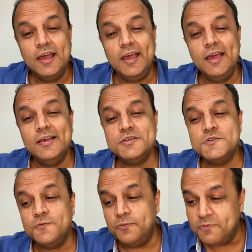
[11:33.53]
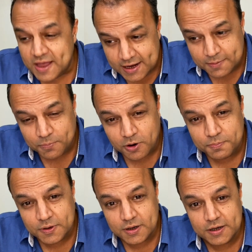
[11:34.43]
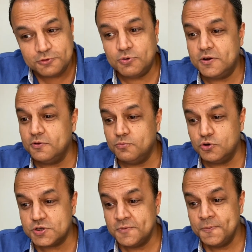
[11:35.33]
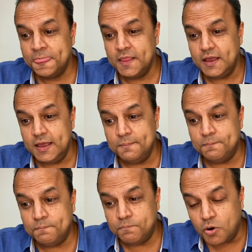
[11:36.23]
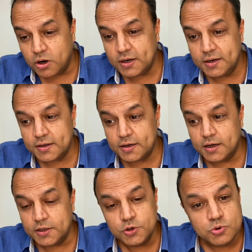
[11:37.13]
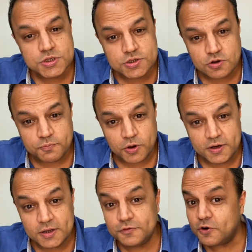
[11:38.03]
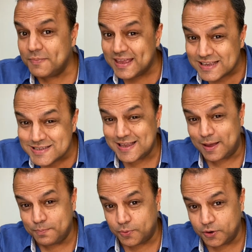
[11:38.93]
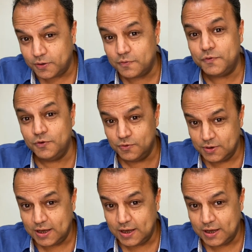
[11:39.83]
is very popular. It's one of the most important uses of pointers from exam point of view.